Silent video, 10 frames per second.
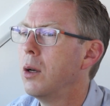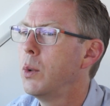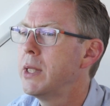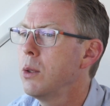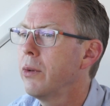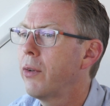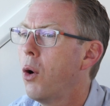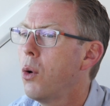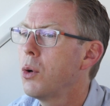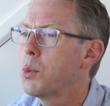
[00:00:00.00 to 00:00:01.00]
We do of
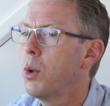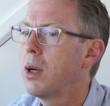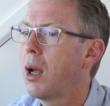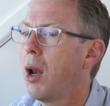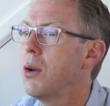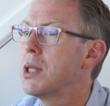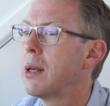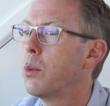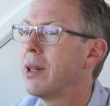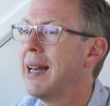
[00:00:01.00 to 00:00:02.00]
course work
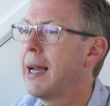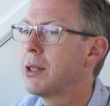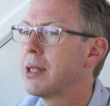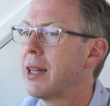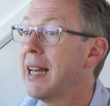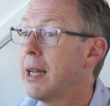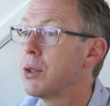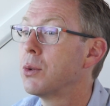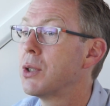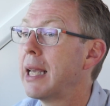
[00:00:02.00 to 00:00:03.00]
closely with the
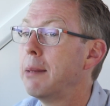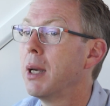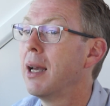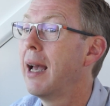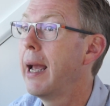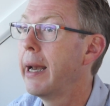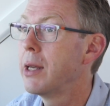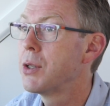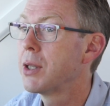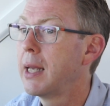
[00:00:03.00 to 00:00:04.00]
national team at
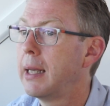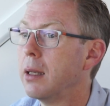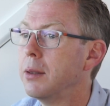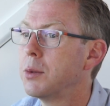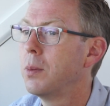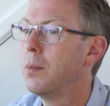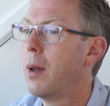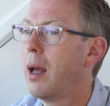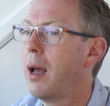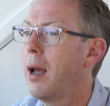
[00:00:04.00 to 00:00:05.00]
NHS England,
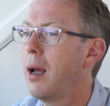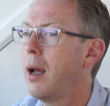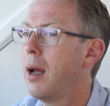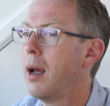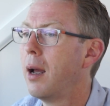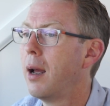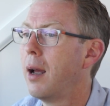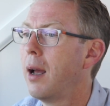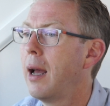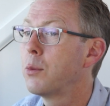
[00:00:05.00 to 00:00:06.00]

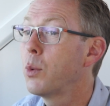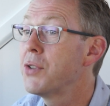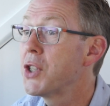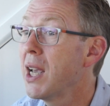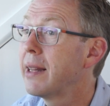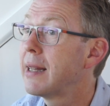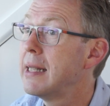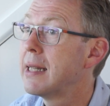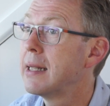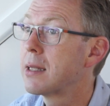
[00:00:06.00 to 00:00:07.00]
and we've shared
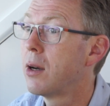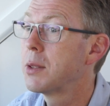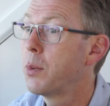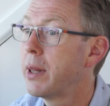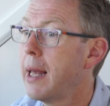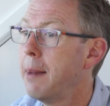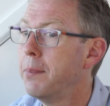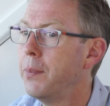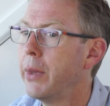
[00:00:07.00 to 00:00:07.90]
these insights with them.